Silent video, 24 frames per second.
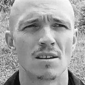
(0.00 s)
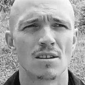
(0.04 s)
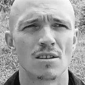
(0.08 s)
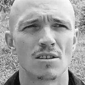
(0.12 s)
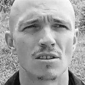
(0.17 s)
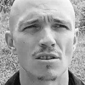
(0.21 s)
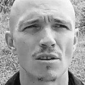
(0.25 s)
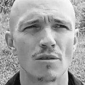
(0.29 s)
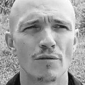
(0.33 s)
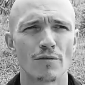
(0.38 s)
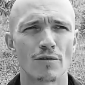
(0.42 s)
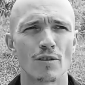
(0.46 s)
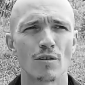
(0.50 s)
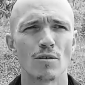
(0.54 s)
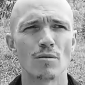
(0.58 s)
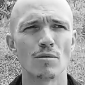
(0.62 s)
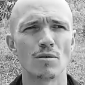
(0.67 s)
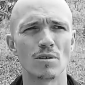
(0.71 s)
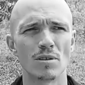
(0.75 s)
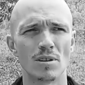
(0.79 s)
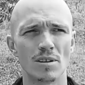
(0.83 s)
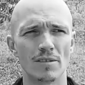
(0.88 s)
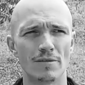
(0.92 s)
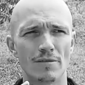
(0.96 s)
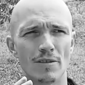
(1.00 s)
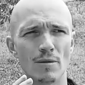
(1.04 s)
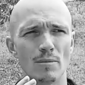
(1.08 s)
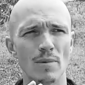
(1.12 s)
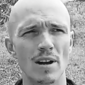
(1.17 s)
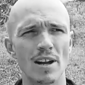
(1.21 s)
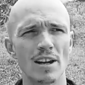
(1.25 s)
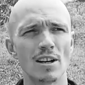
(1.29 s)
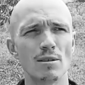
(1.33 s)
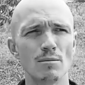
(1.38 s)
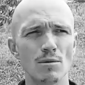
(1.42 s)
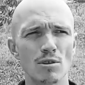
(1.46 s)
So from
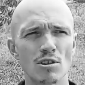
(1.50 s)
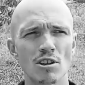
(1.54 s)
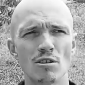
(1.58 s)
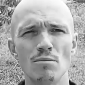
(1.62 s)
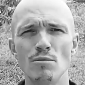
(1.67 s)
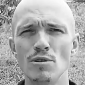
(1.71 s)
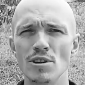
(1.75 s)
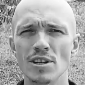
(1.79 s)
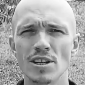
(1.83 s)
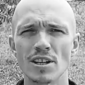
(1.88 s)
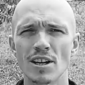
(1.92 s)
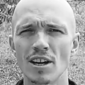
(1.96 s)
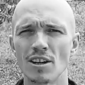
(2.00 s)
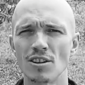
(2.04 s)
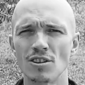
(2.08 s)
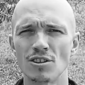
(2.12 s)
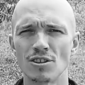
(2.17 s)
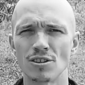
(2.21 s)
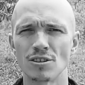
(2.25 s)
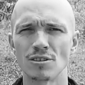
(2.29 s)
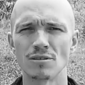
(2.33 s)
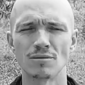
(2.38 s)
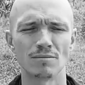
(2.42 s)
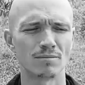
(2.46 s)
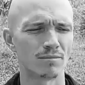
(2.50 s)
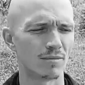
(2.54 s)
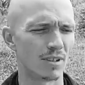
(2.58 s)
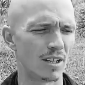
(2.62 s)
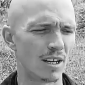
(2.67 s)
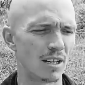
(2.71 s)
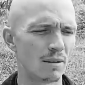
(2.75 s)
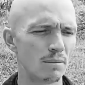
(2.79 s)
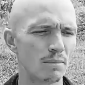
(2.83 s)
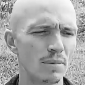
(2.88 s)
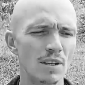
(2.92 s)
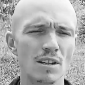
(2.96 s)
animal communication
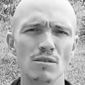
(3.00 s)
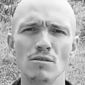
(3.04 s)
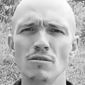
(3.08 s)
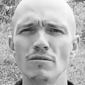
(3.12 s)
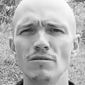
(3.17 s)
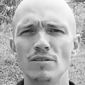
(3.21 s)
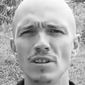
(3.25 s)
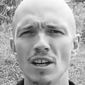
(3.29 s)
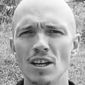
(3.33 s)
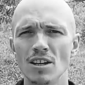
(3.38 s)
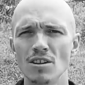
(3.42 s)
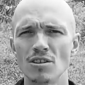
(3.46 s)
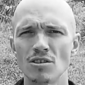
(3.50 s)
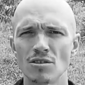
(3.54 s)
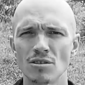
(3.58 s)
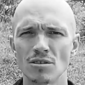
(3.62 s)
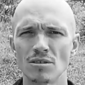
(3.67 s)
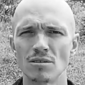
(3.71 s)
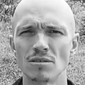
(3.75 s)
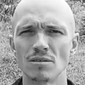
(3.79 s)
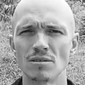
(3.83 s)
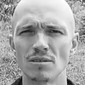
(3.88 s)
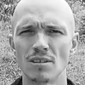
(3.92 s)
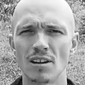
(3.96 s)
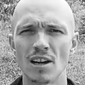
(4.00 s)
and being with nature,